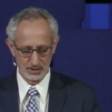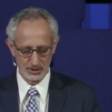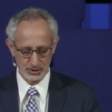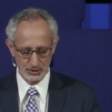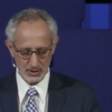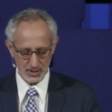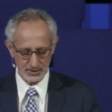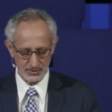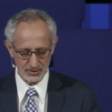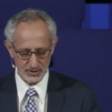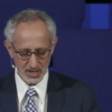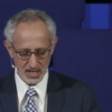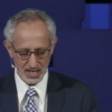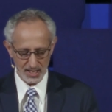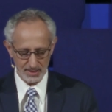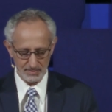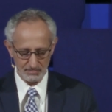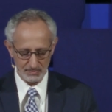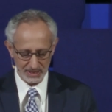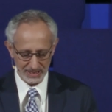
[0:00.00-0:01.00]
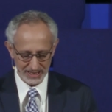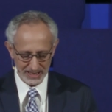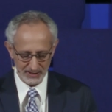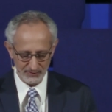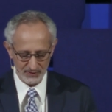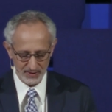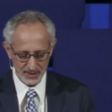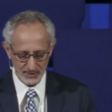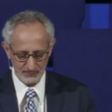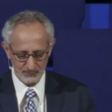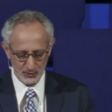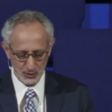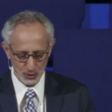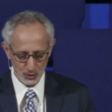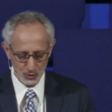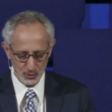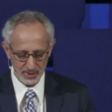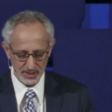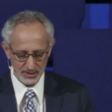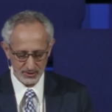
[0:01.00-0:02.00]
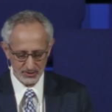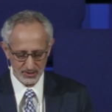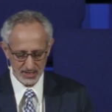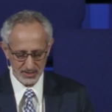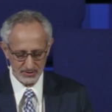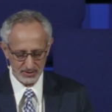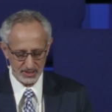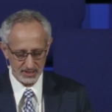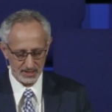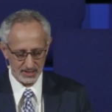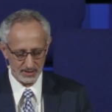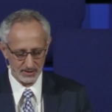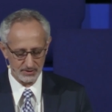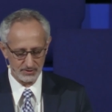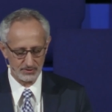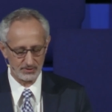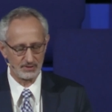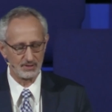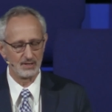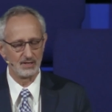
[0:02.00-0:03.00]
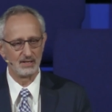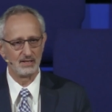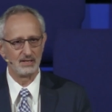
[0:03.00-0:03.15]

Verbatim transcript: trust God and believe Him for who He says He is.